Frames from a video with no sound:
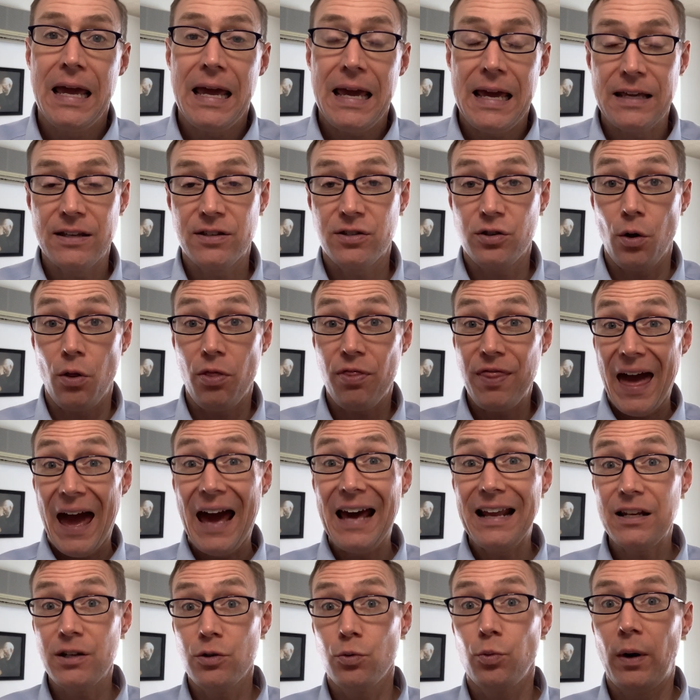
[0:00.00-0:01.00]
And so
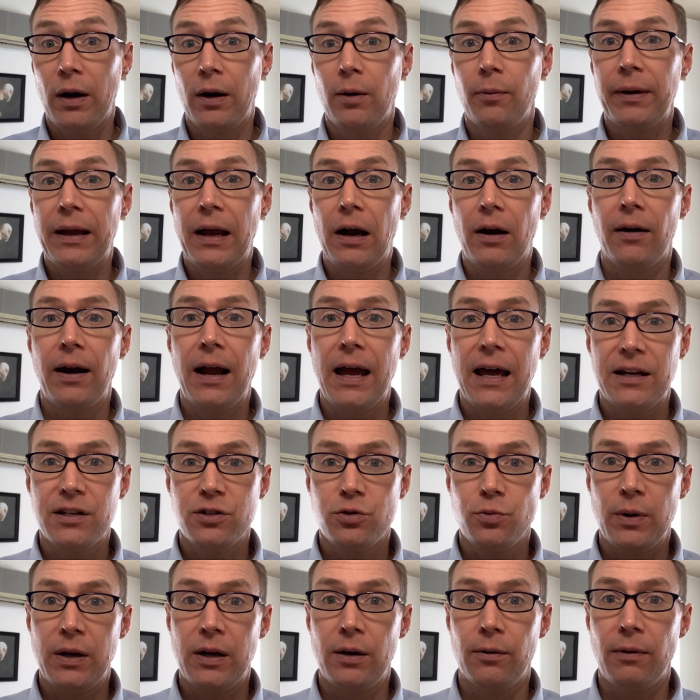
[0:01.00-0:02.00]
that is where we are at
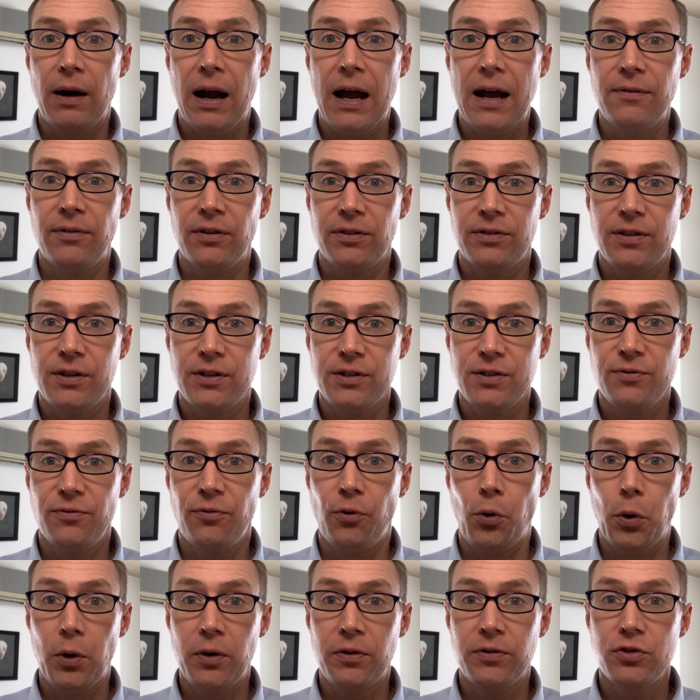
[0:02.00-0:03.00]
as we arrive at this
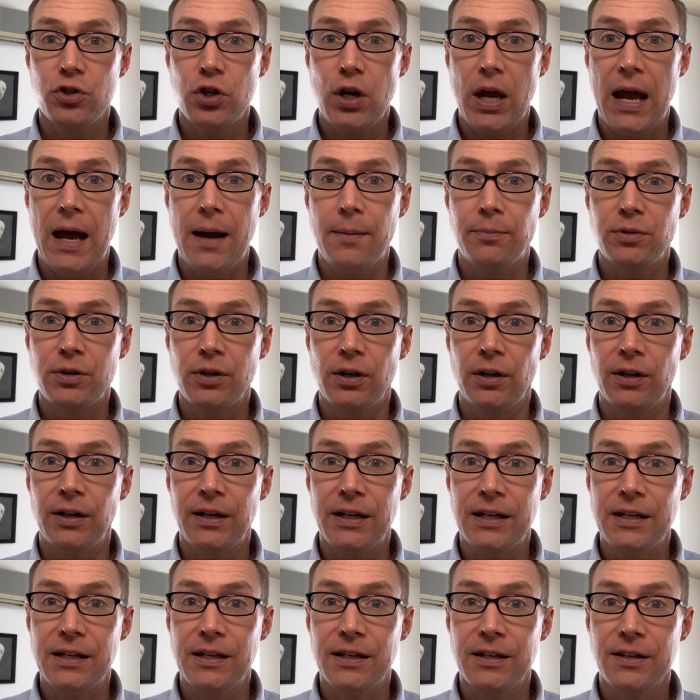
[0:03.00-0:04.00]
4th chapter,
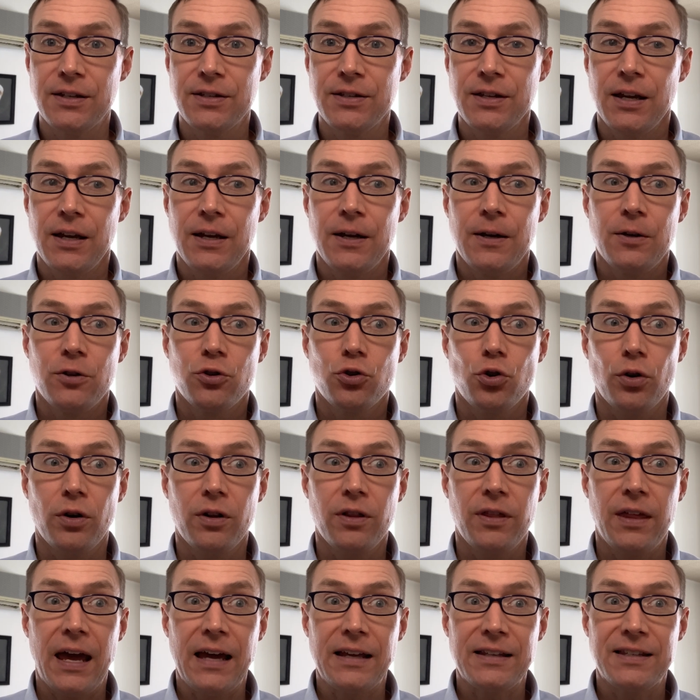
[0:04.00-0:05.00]
is sort
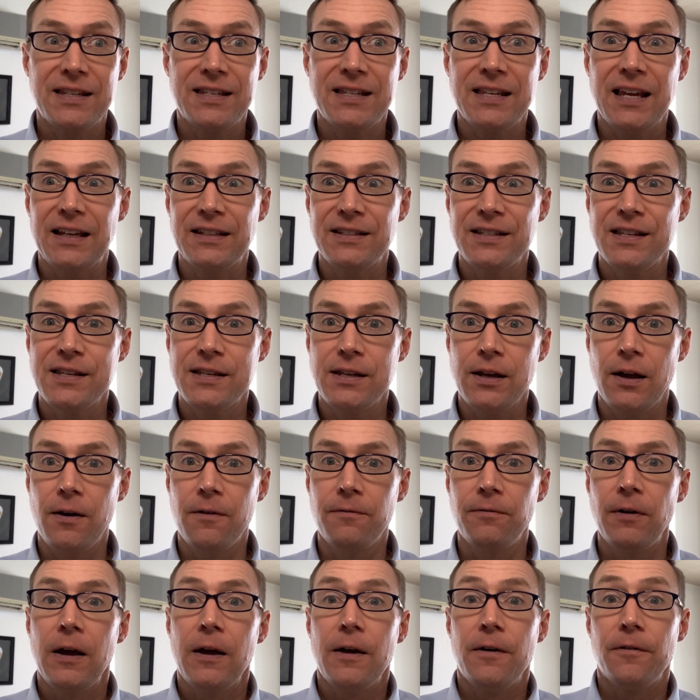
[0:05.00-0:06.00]
of that sense
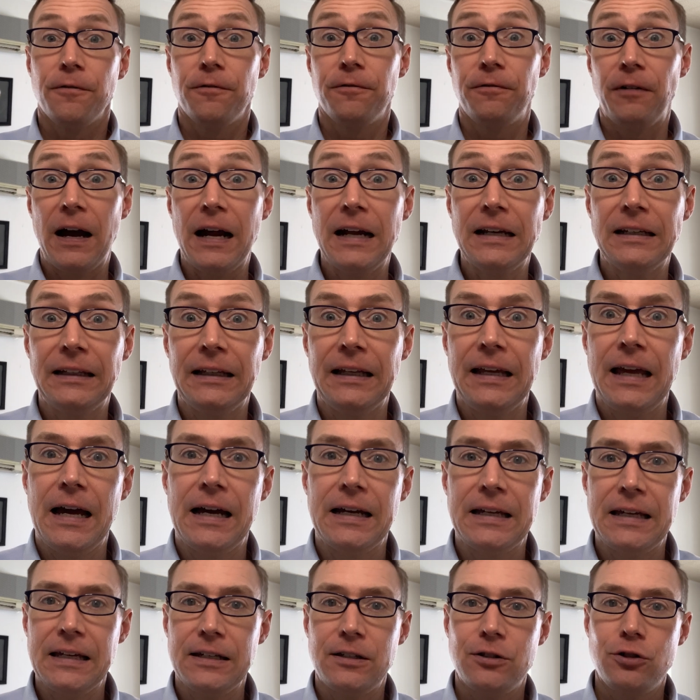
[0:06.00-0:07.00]
of, finally,
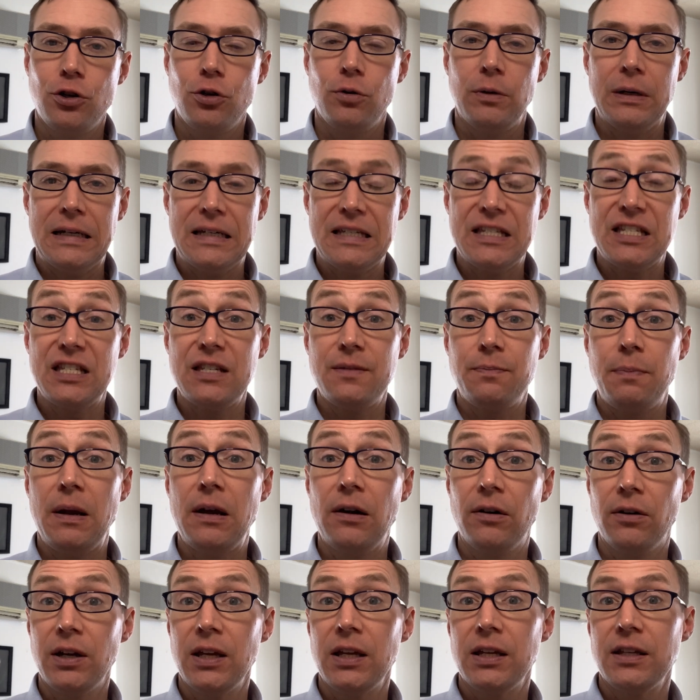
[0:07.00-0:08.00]
I get to
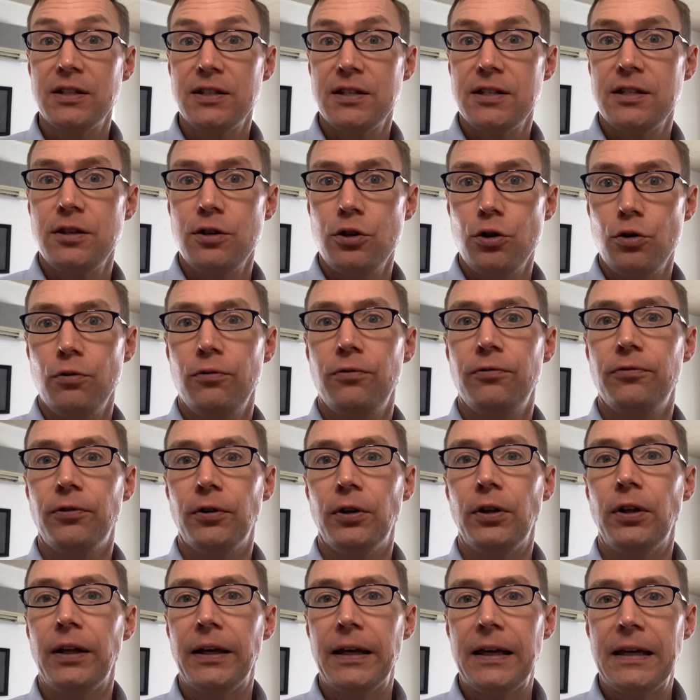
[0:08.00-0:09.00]
experience you
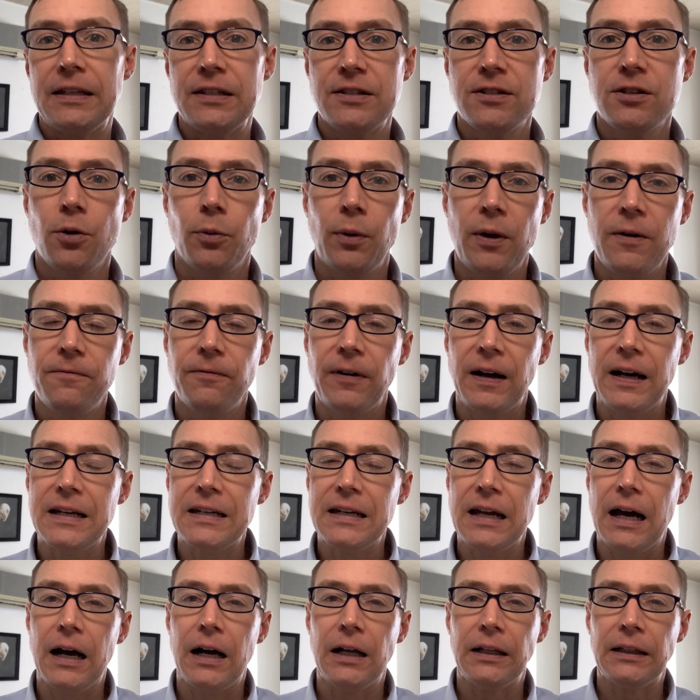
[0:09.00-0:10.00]
fully. And so we
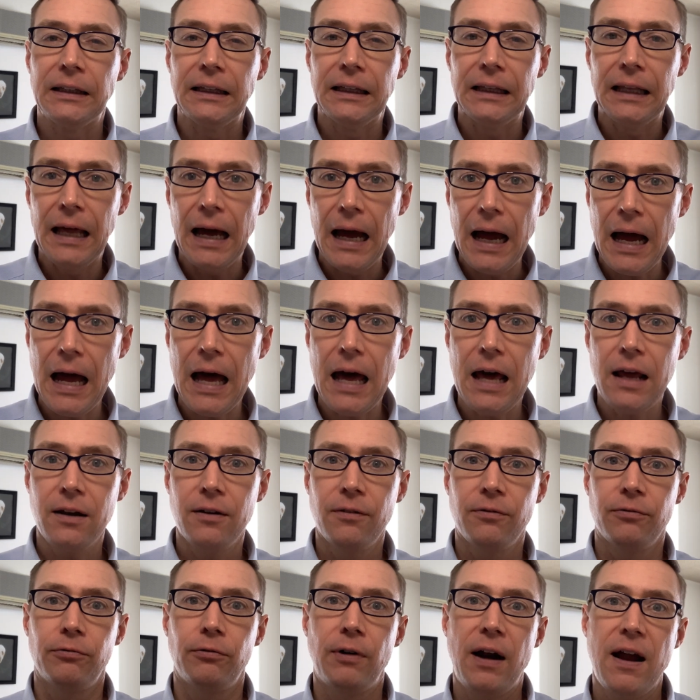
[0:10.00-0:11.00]
find a lot
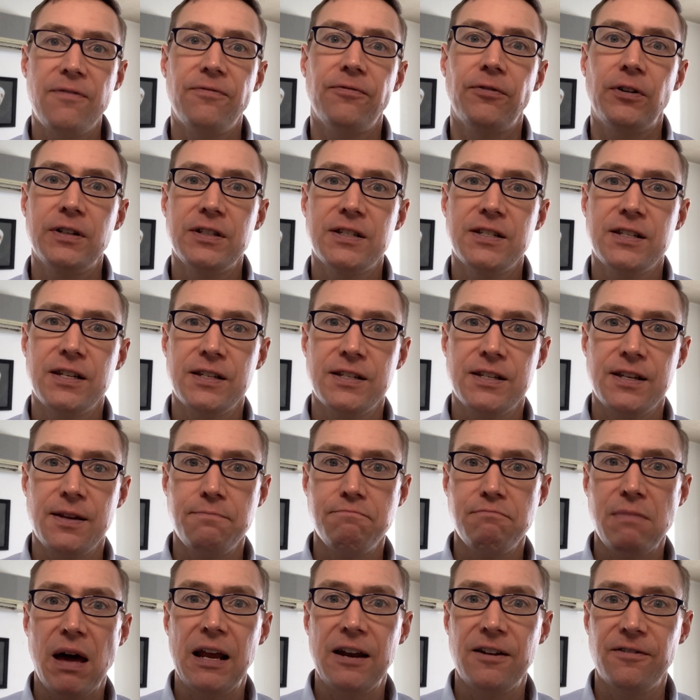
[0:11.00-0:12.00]
of references
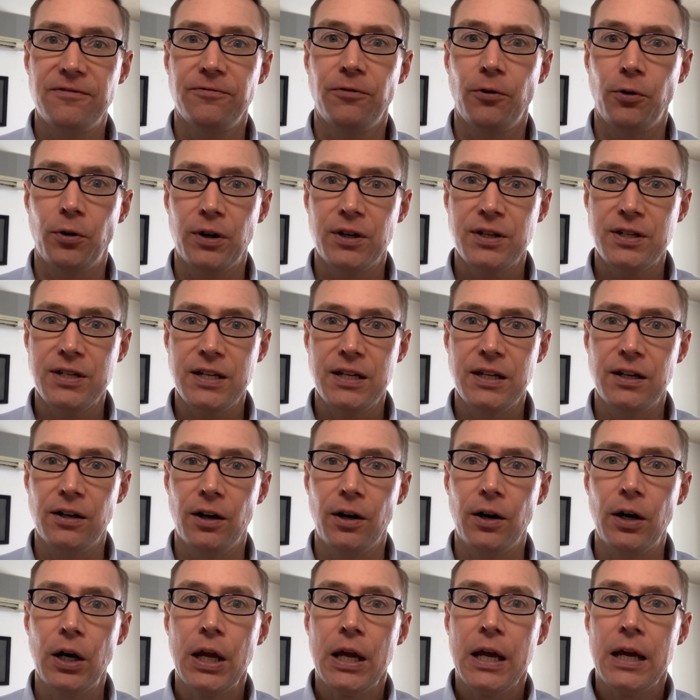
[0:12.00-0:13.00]
and metaphors
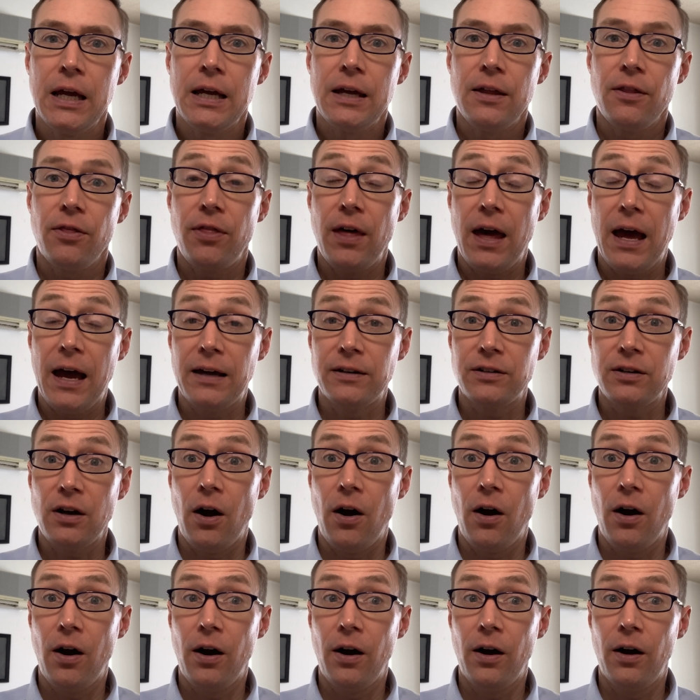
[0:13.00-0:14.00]
here that
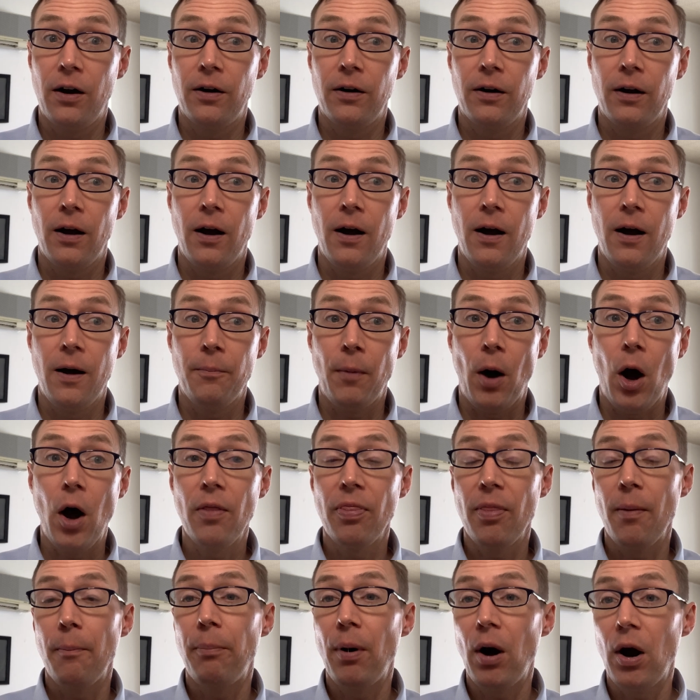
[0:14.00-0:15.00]
are
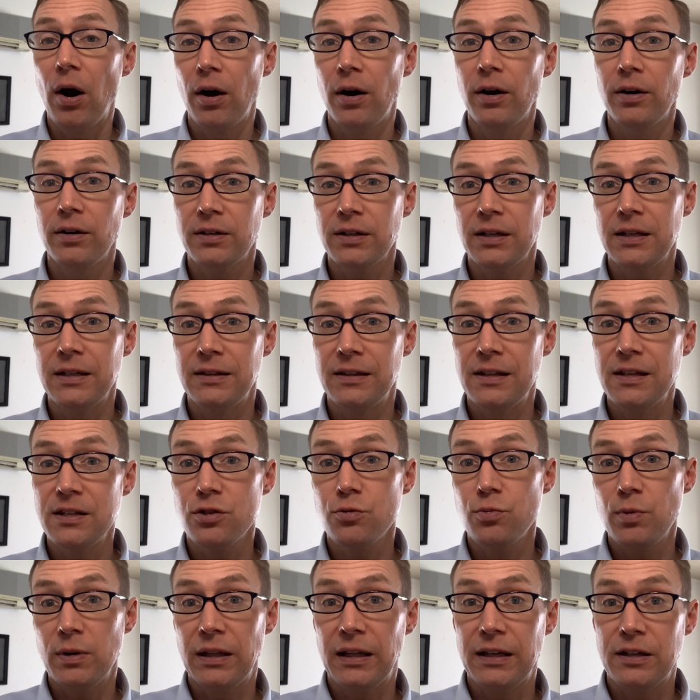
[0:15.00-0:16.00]
on the part in
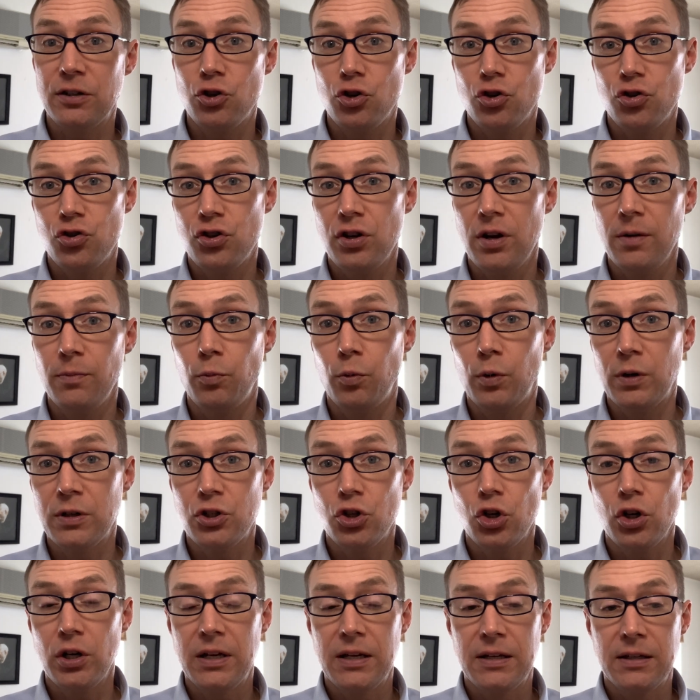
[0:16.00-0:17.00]
this relationship,
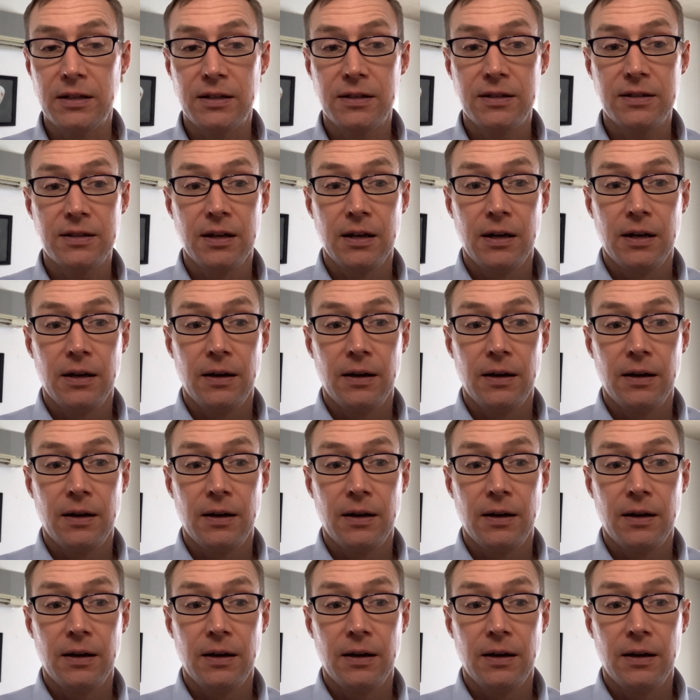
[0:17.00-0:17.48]
which is